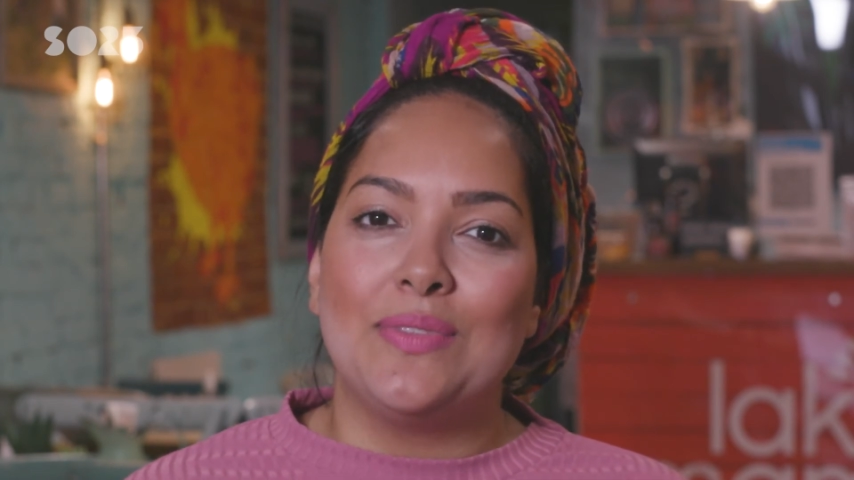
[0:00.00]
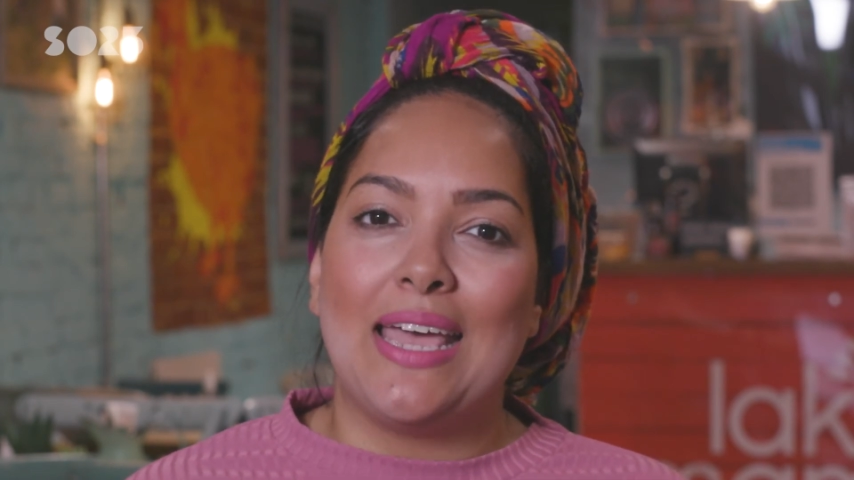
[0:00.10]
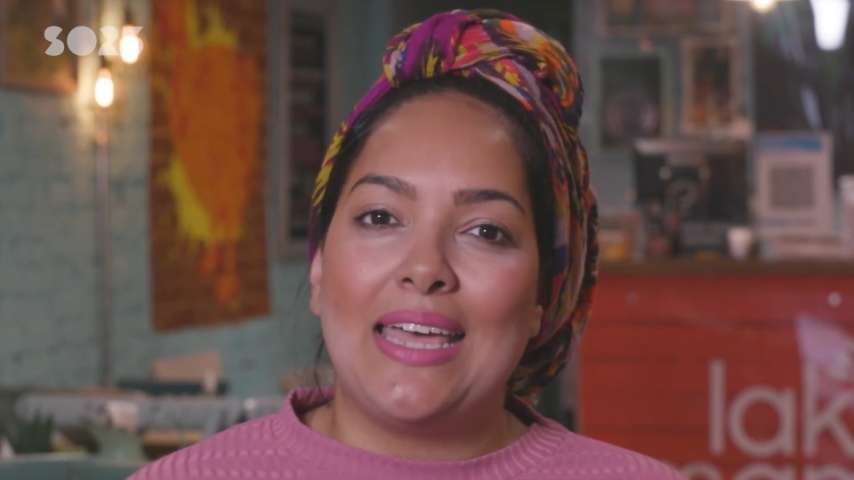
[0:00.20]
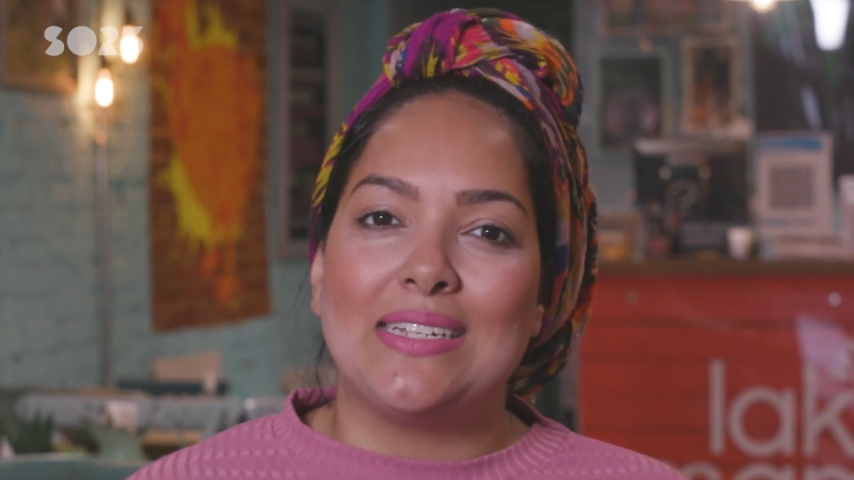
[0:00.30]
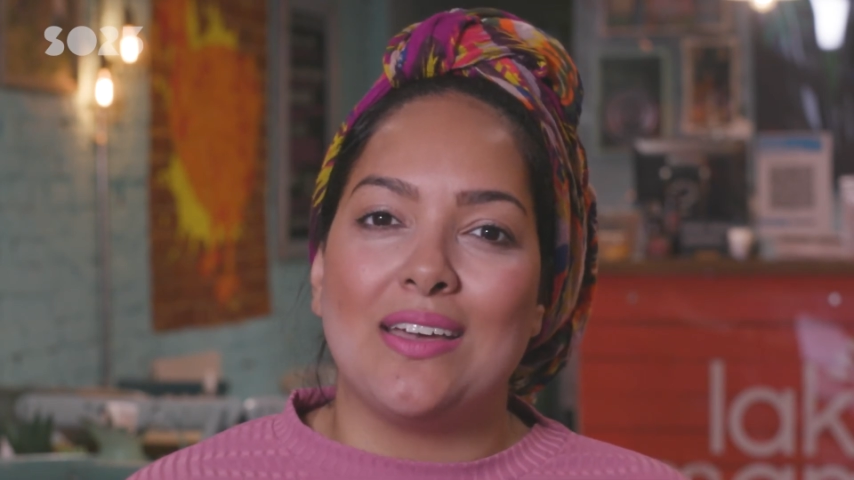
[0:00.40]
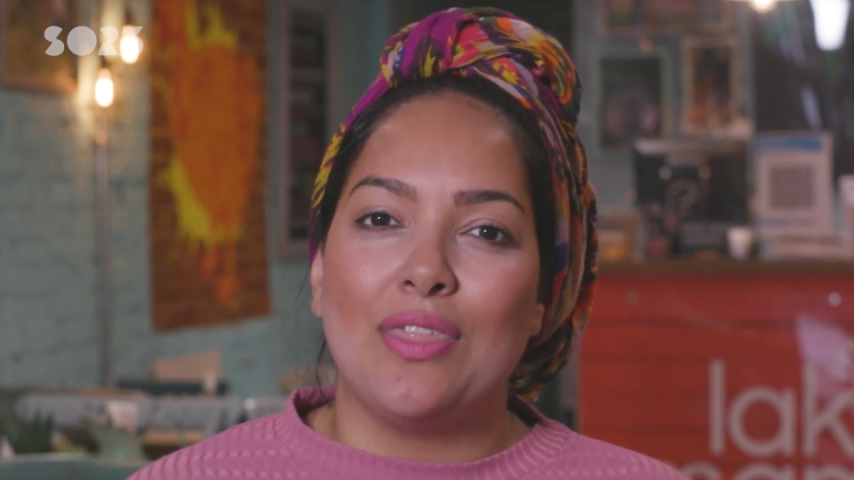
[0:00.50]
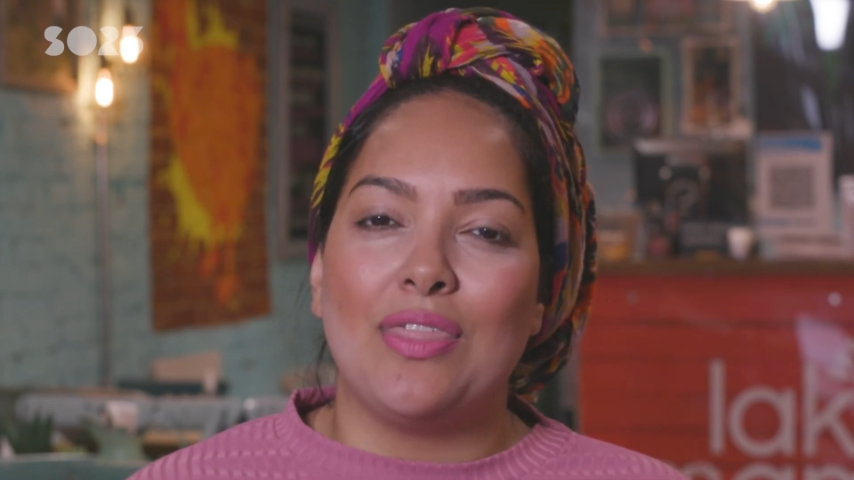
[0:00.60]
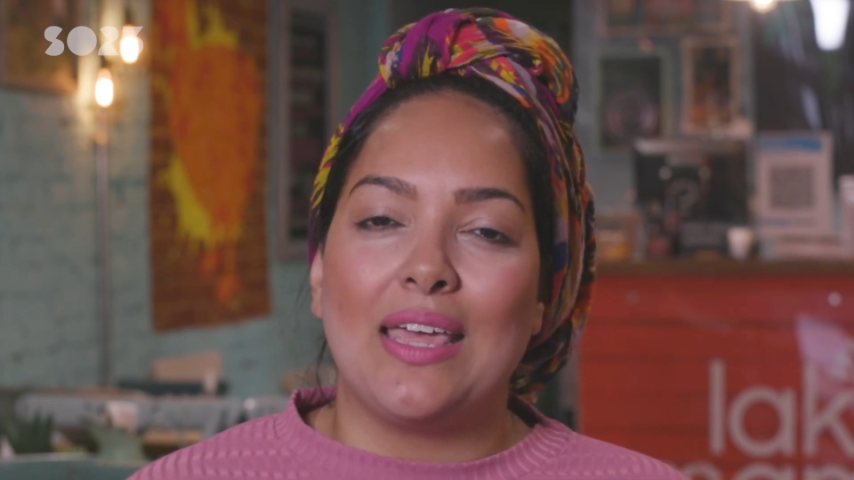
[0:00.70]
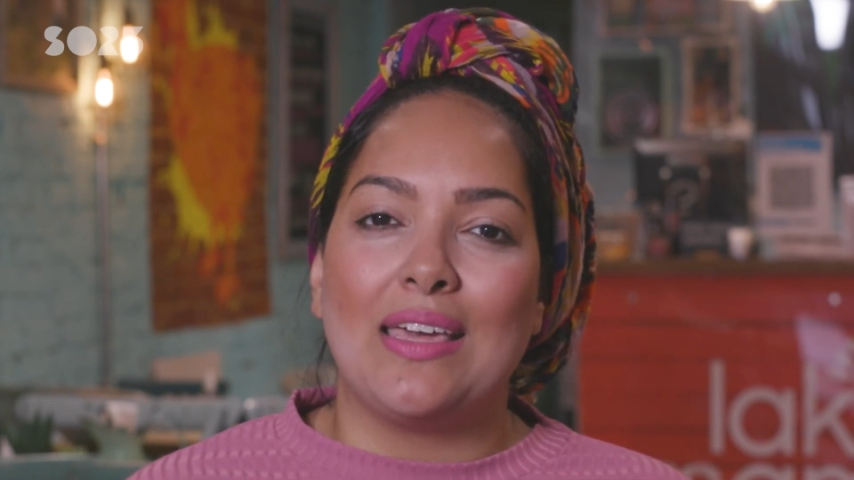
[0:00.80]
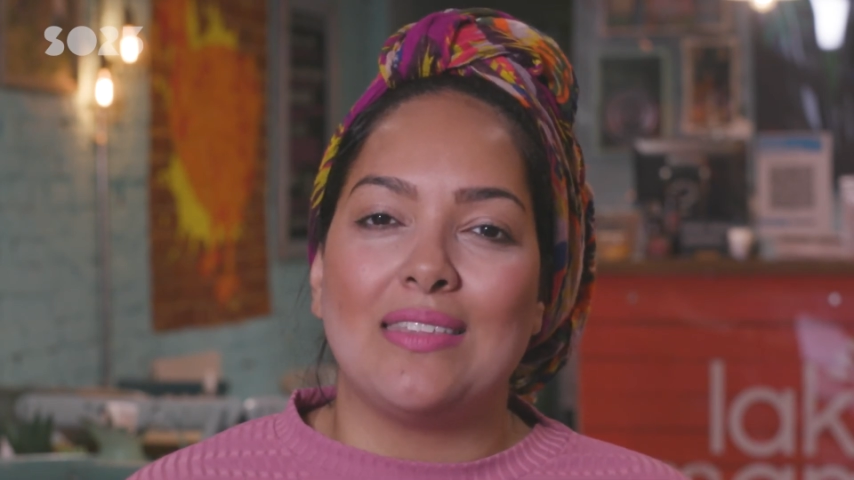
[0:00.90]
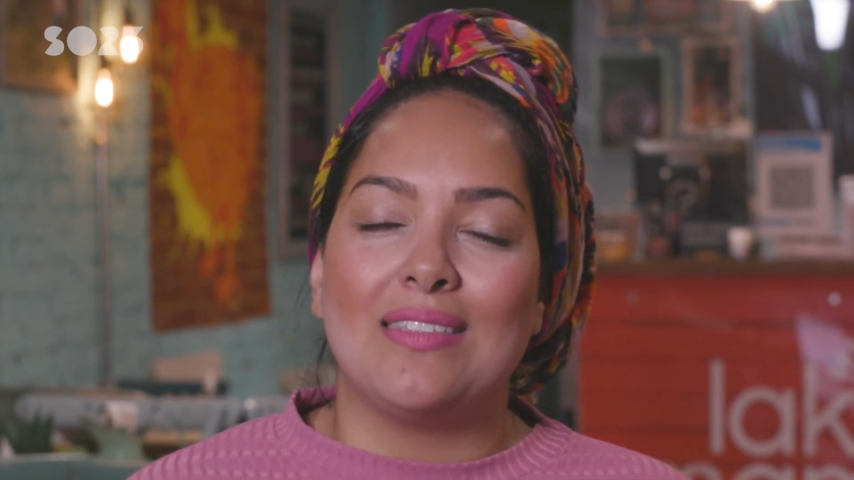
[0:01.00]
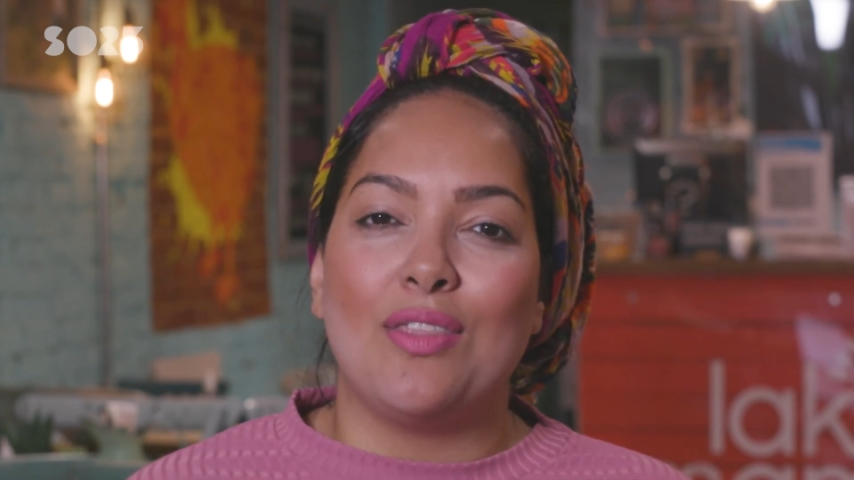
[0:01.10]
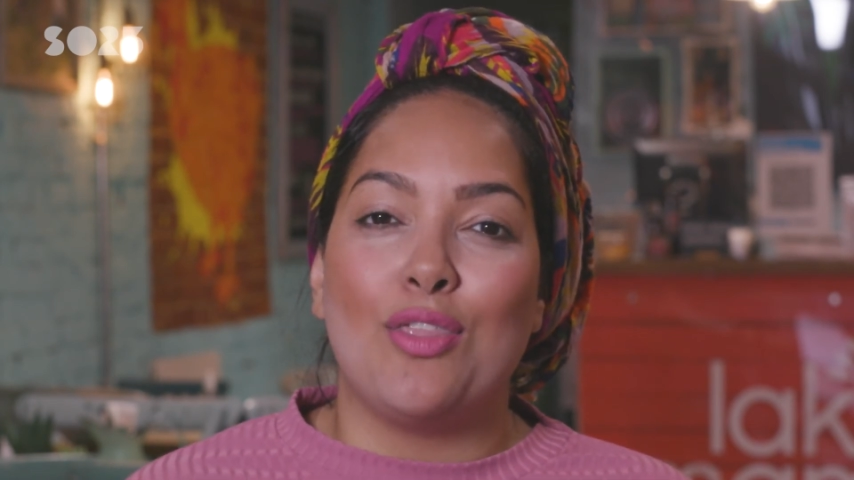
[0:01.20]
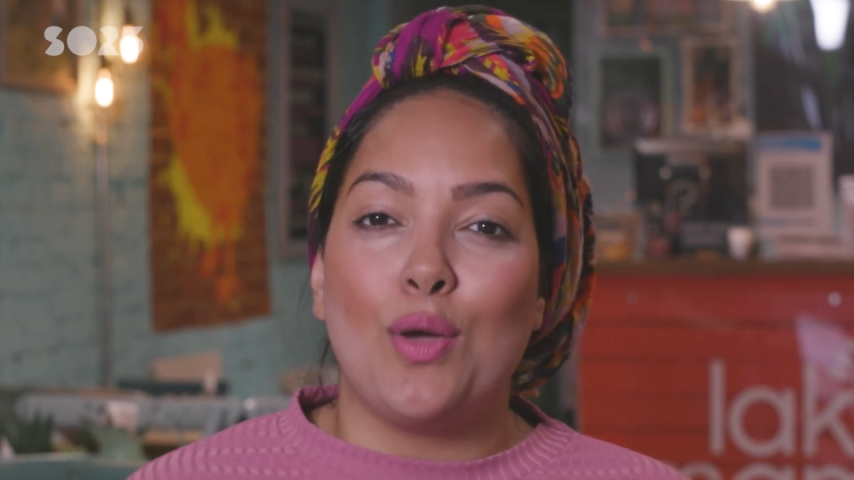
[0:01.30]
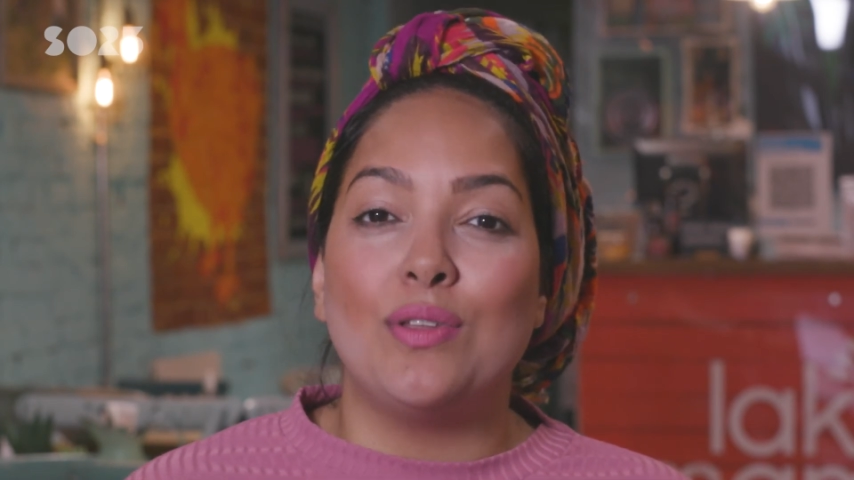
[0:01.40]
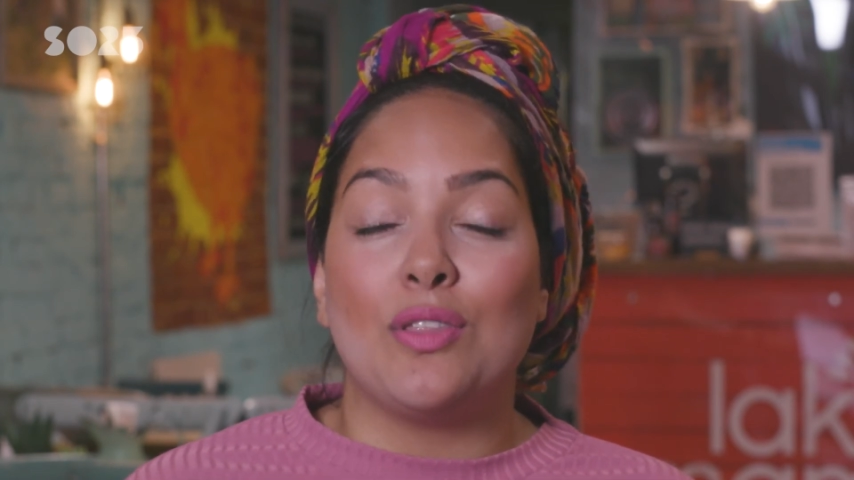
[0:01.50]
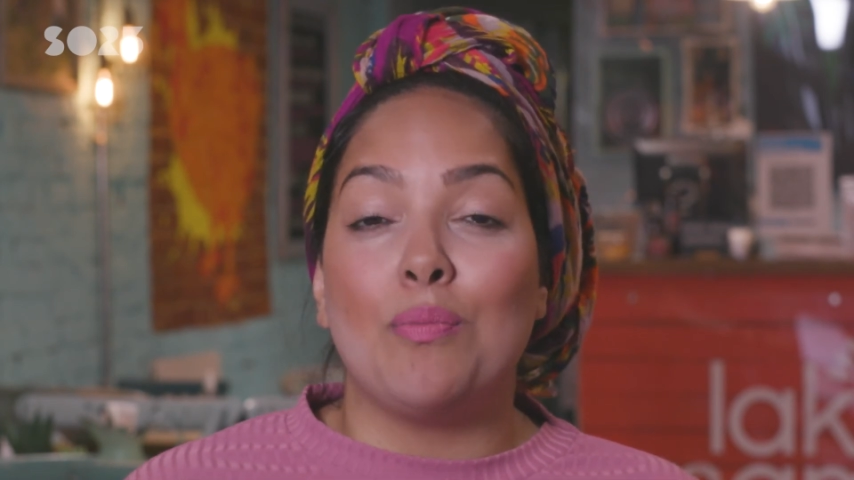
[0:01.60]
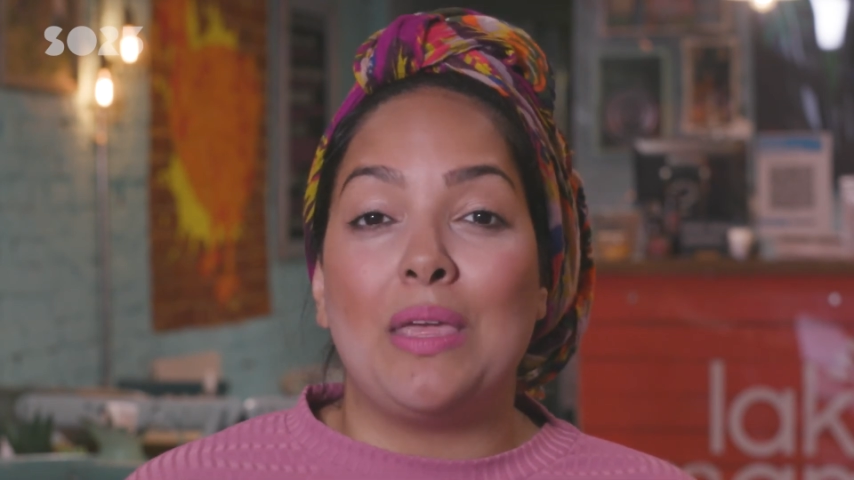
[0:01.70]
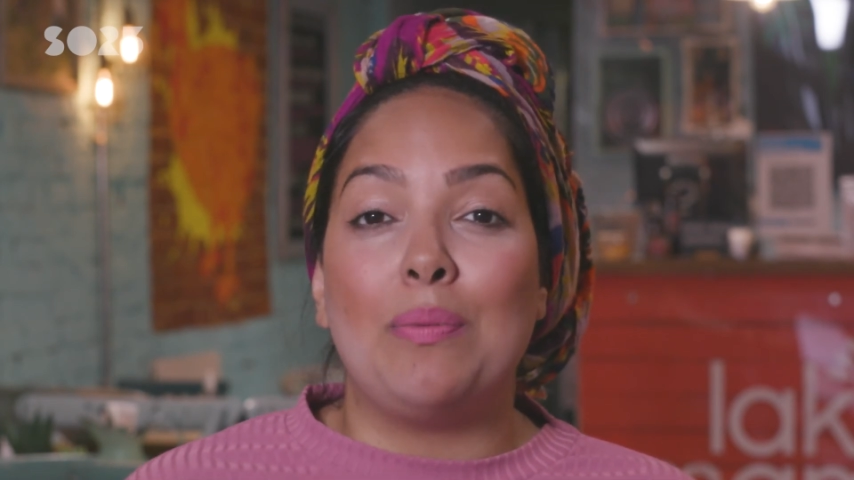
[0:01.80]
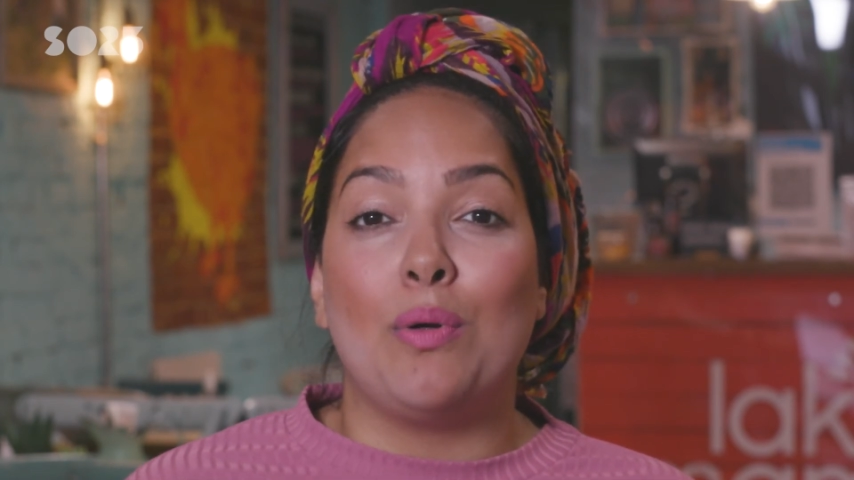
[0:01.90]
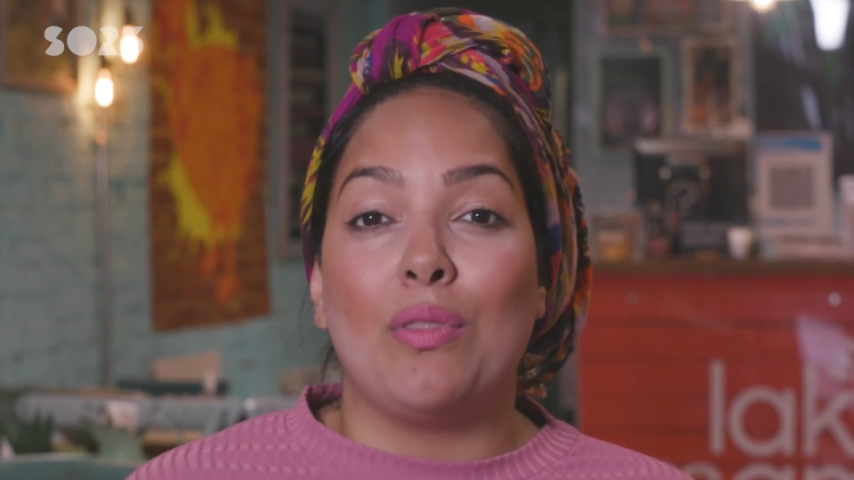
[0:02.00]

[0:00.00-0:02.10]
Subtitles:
And I think those are the people